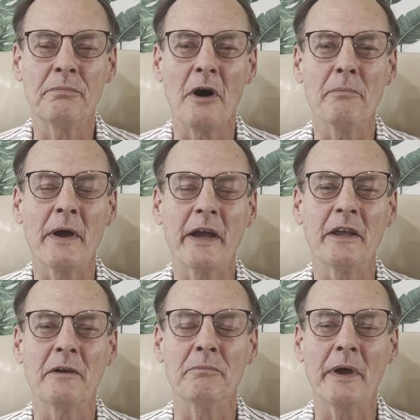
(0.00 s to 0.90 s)
by
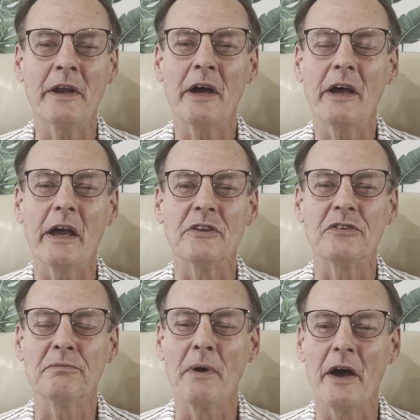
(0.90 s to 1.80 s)
making better and
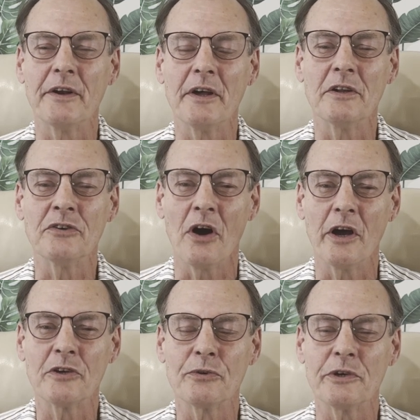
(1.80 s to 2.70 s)
smarter
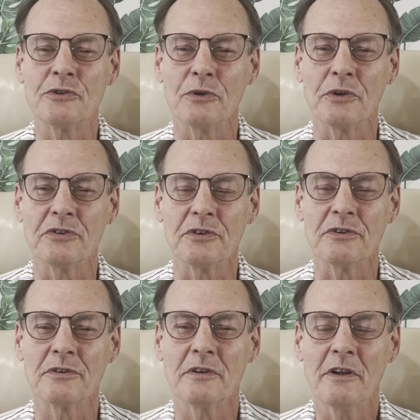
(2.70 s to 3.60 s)
dietary choices.